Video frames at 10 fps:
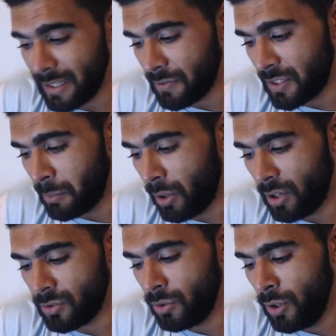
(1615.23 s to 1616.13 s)

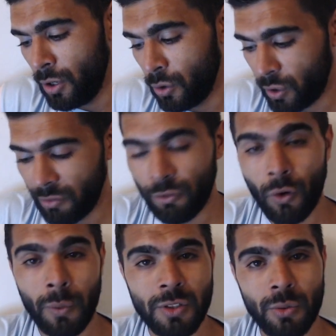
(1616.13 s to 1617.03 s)
Basel? Looking
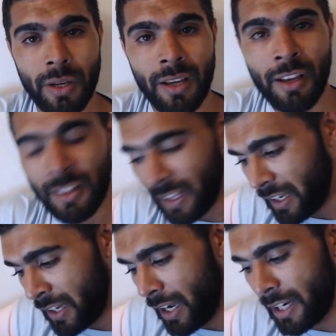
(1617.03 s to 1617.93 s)
forward to it. Think
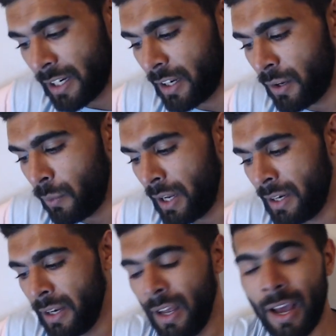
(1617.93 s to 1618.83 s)
United are going to win.